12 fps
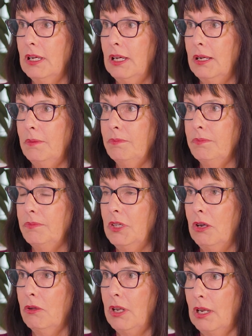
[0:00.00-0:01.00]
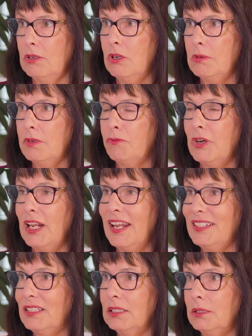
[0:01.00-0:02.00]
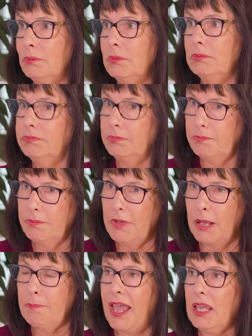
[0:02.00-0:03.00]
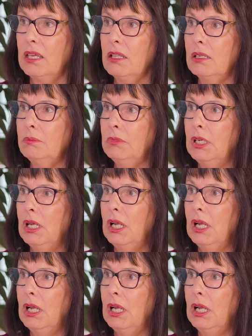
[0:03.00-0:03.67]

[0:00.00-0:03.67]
in terms of re-electing them and backing them.